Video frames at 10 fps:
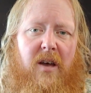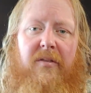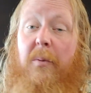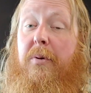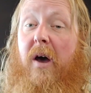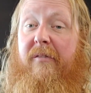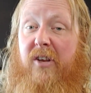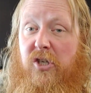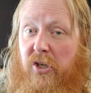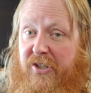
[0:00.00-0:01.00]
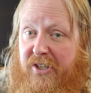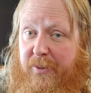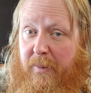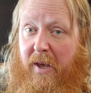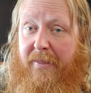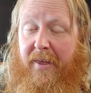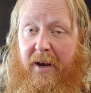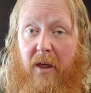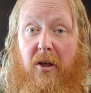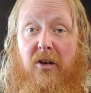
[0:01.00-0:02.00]
of the prophet Joseph Smith and
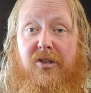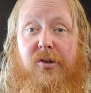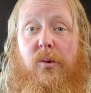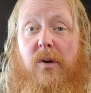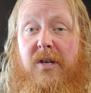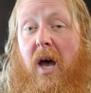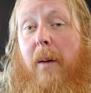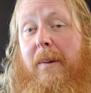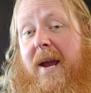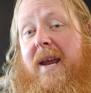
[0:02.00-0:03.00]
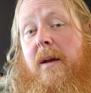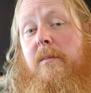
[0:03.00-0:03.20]
others who were taught by him.